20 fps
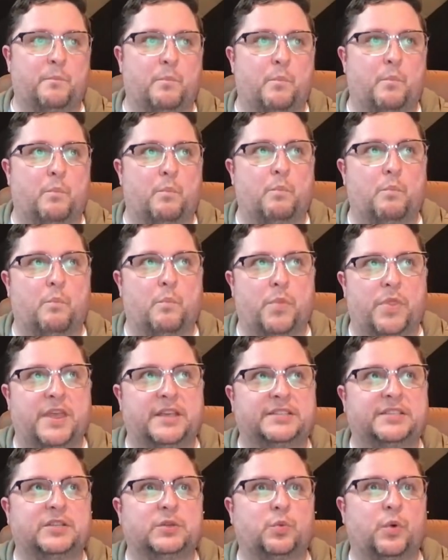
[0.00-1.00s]

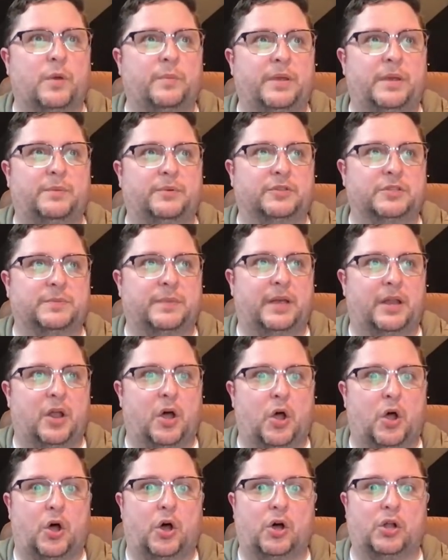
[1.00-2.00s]
this is where people spent
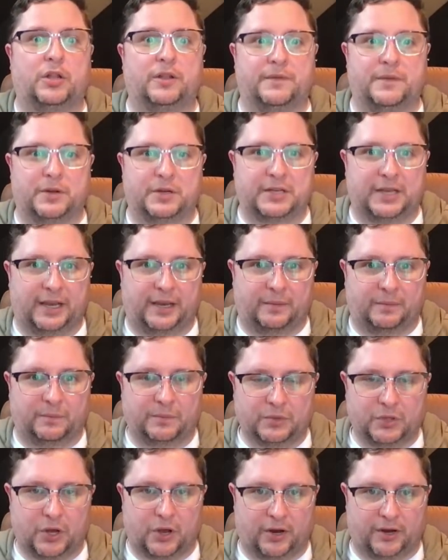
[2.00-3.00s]
all of their time
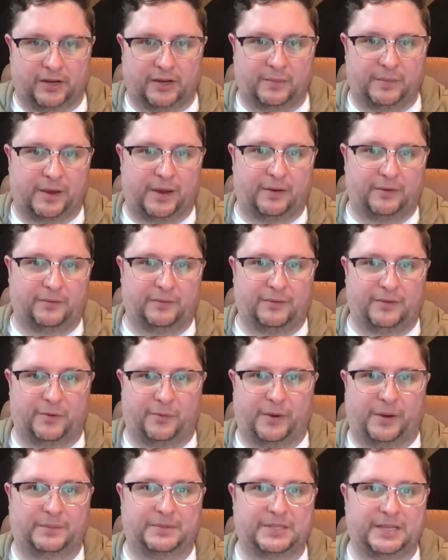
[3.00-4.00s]
talking about their
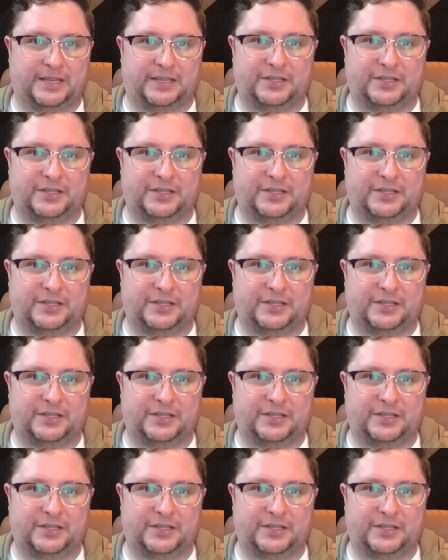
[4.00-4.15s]
website.